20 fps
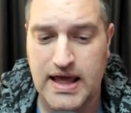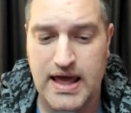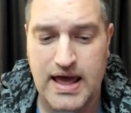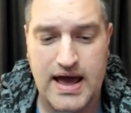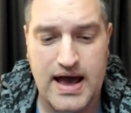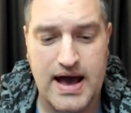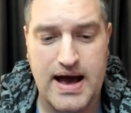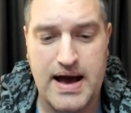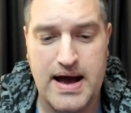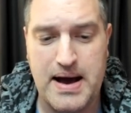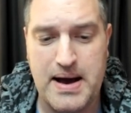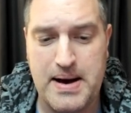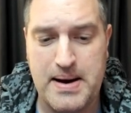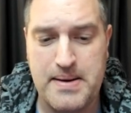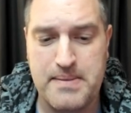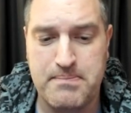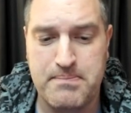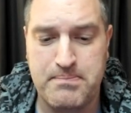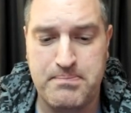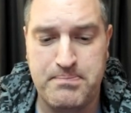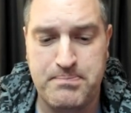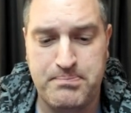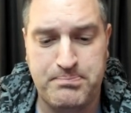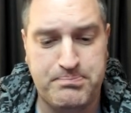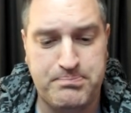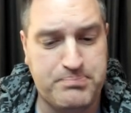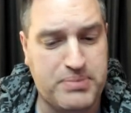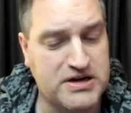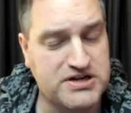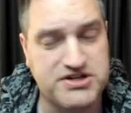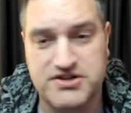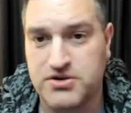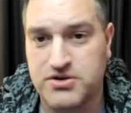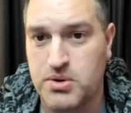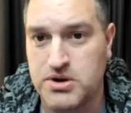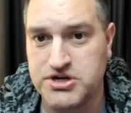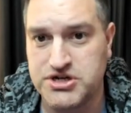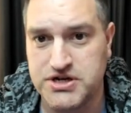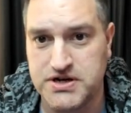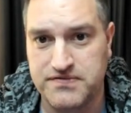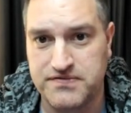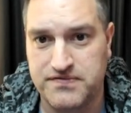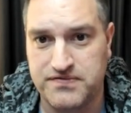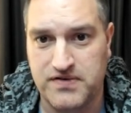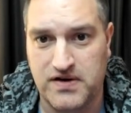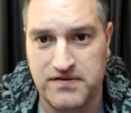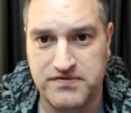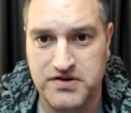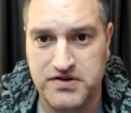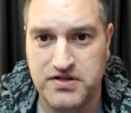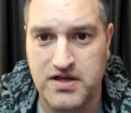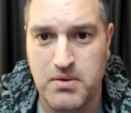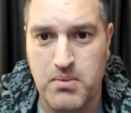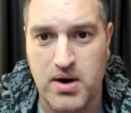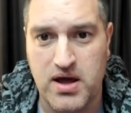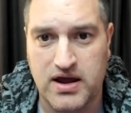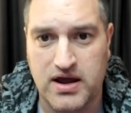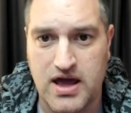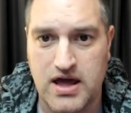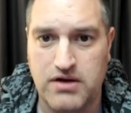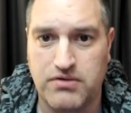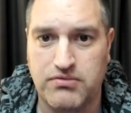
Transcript: But it's just a question of do they want to kind of